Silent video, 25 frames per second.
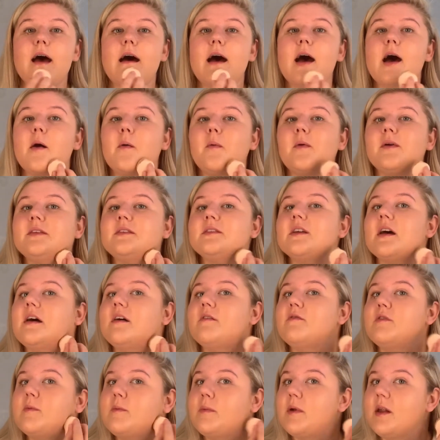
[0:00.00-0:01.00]
And once
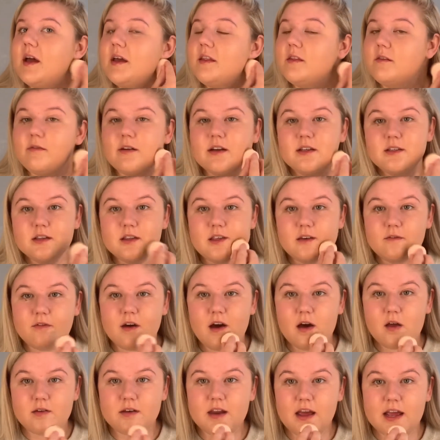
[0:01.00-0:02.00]
I've applied the rest of the
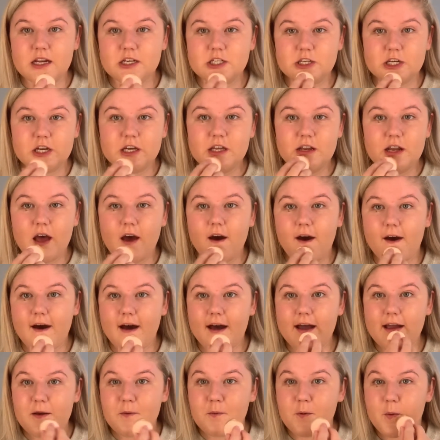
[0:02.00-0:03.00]
foundation,
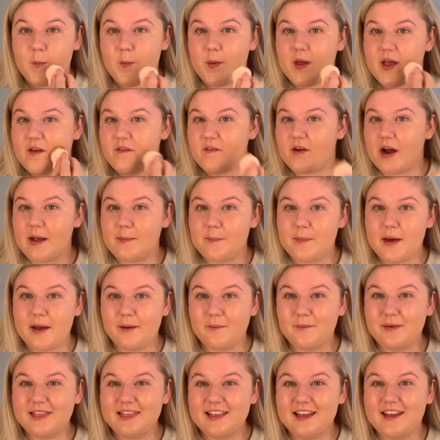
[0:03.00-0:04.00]
I will be right back
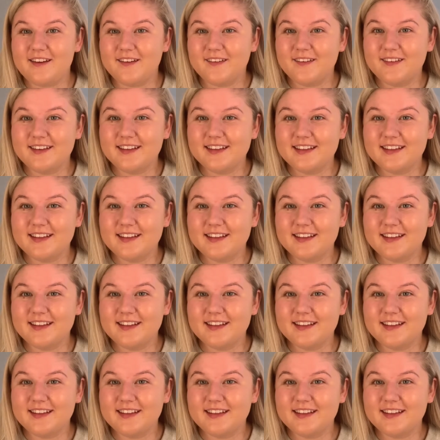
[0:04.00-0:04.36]
with you.